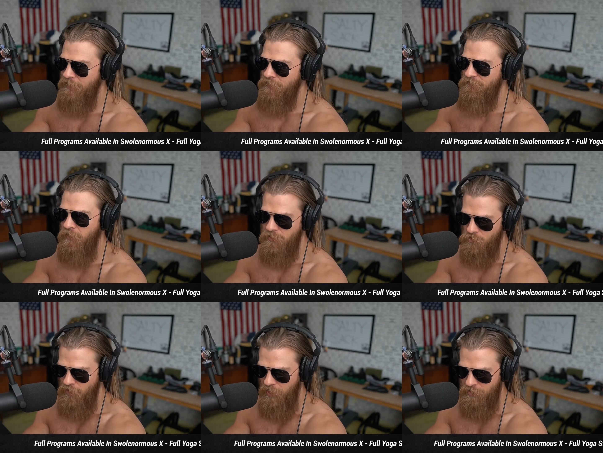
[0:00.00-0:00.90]
out the fucking
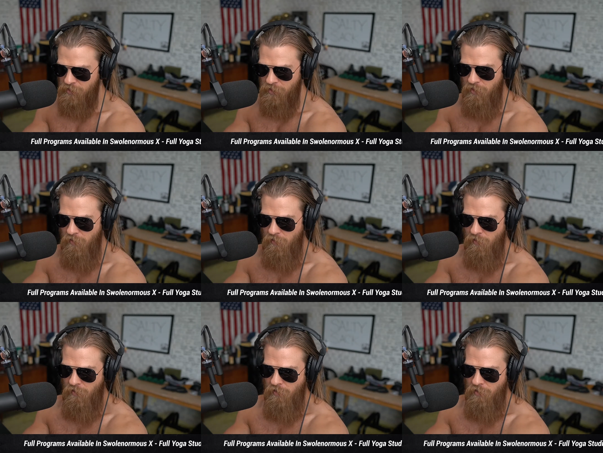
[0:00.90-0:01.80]
trash.
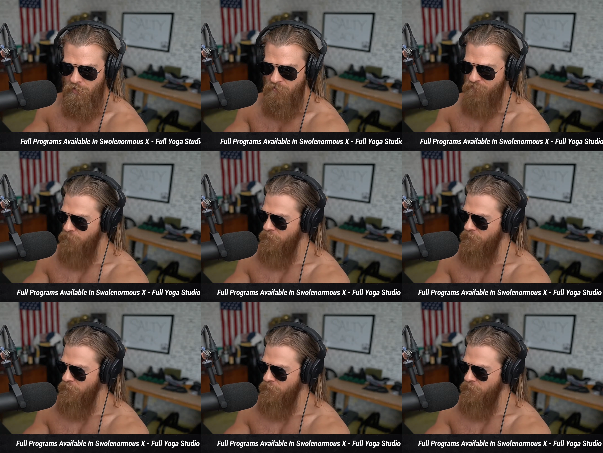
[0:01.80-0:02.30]
For